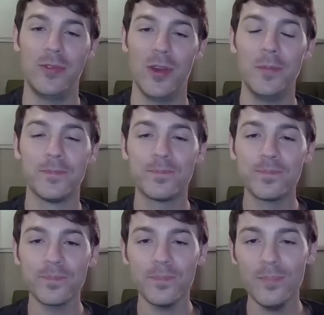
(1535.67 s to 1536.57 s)
So
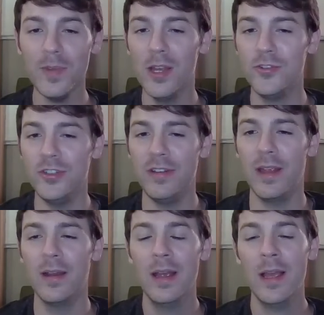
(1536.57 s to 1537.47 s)
GG
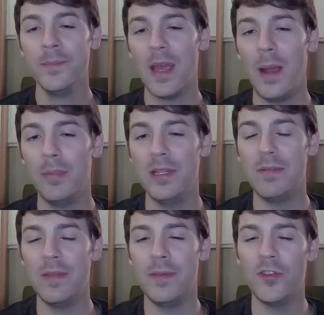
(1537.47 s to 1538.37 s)
there. I
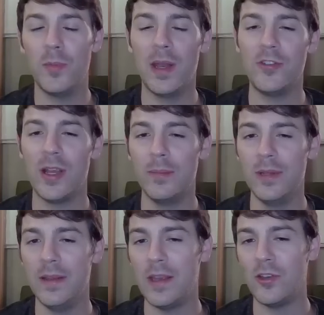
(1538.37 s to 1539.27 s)
believe in this Medicham
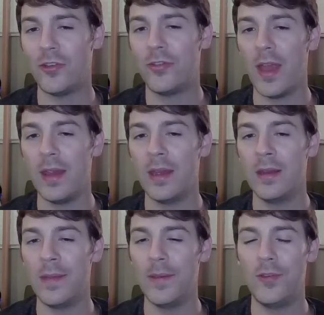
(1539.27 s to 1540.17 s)
lead, they just stay
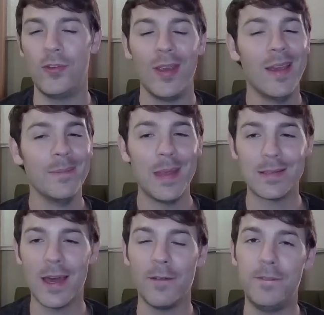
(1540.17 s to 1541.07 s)
in, and it's
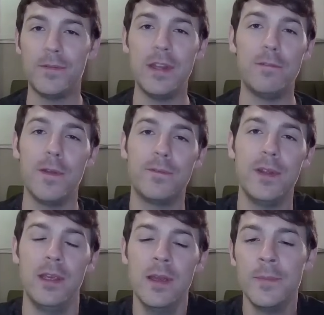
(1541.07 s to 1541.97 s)
kind of
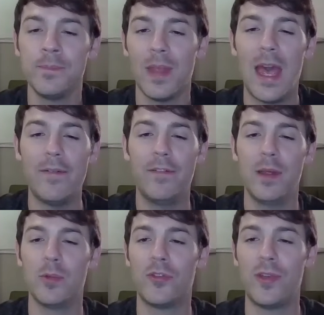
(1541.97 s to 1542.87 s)
50-50. Half of
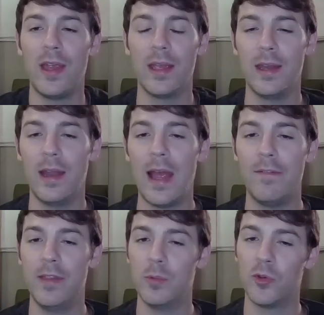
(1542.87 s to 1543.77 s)
them were staying in, and
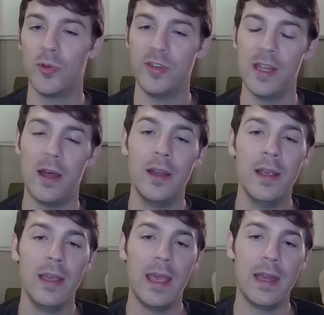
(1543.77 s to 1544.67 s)
half of them were switching out.
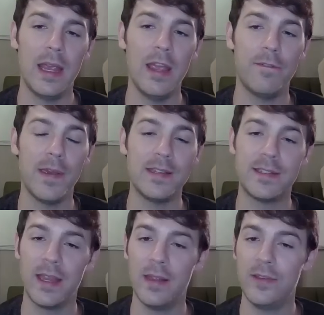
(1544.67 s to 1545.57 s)
And if they
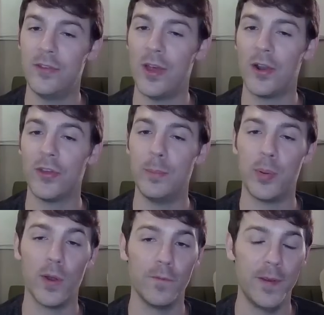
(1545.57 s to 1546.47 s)
stay in, this is honestly
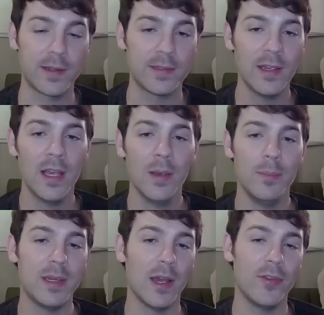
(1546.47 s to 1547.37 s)
perfect,
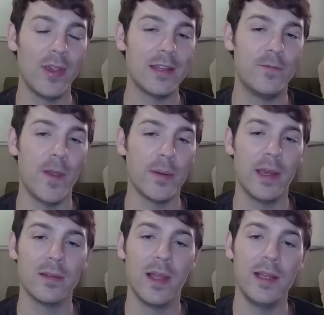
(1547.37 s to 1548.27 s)
because it's very
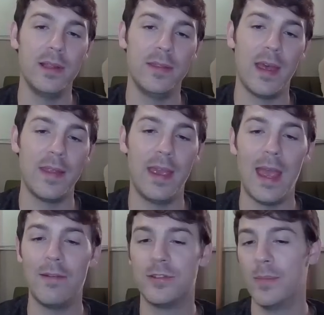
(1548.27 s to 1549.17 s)
unlikely that they
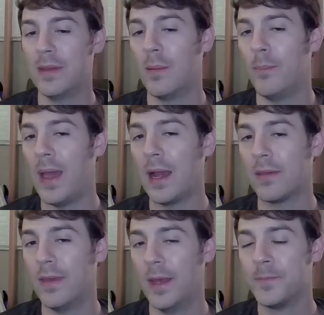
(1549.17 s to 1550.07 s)
have something in the back
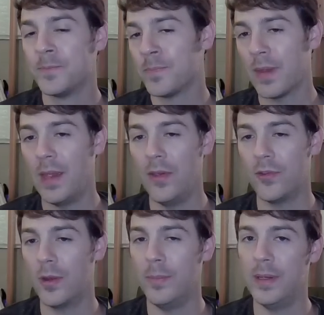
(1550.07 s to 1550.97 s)
that is
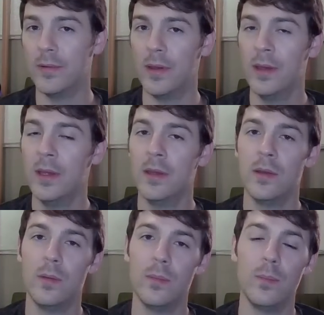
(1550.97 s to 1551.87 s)
going to be able to
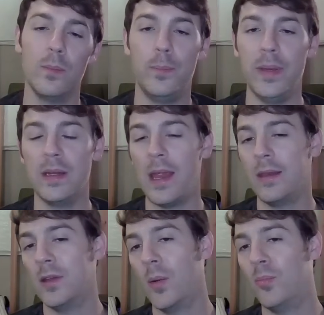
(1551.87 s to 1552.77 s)
beat a
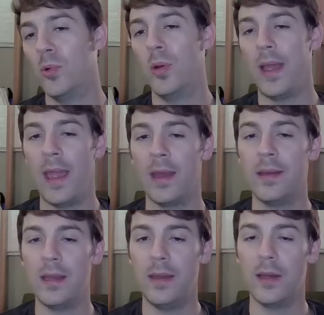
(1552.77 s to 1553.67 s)
double
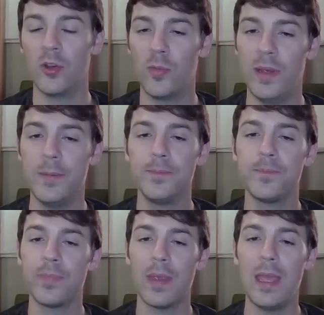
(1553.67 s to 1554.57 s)
and a Diggersby.
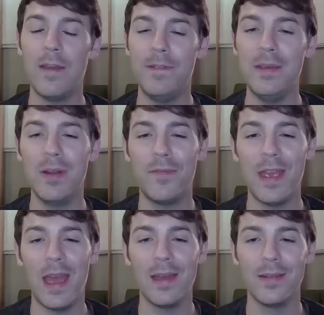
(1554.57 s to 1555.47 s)
Even if
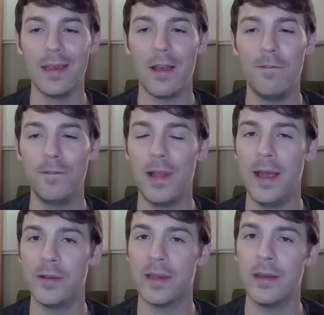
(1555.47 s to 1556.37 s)
they had like a
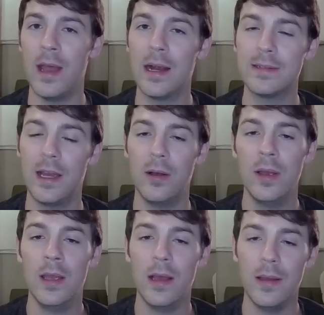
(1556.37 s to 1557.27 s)
Flyer, like a Noctowl,
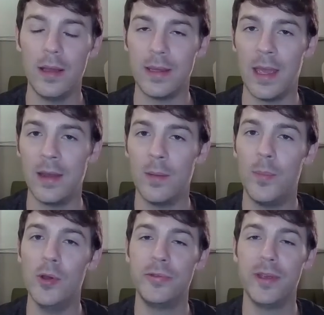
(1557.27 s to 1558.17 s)
again,
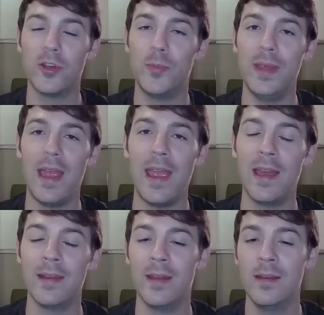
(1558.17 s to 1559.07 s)
both Diggersby
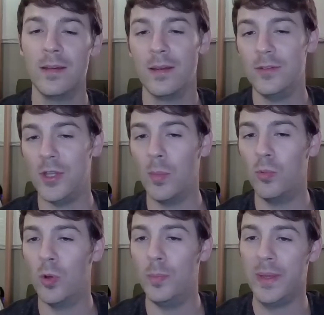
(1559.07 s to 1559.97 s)
and
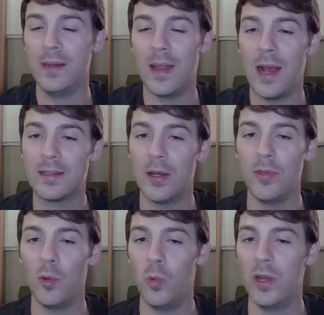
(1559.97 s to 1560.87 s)
double beat Noctowl
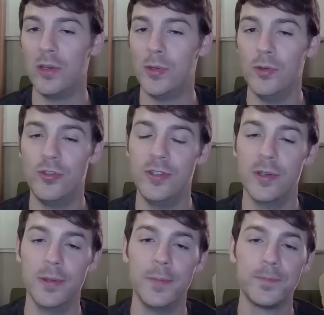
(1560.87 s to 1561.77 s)
in the 1 and 2
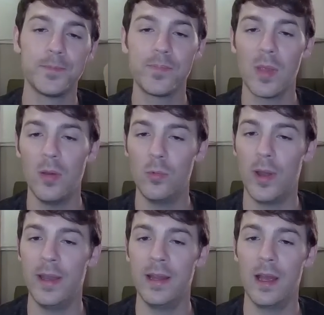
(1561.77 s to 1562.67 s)
shield,
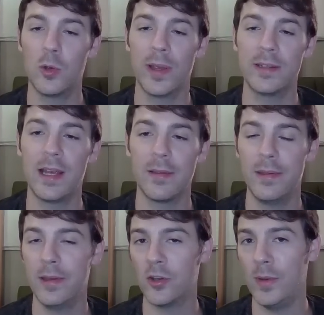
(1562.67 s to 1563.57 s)
running a quick attack on the
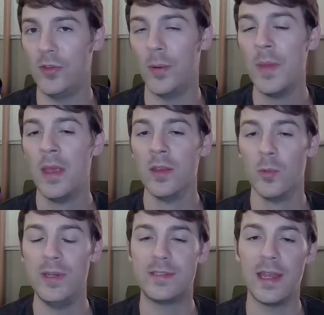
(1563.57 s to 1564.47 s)
Diggersby. So
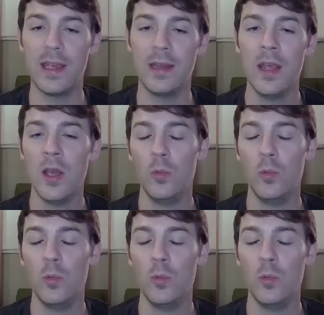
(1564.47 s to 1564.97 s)
we stay in.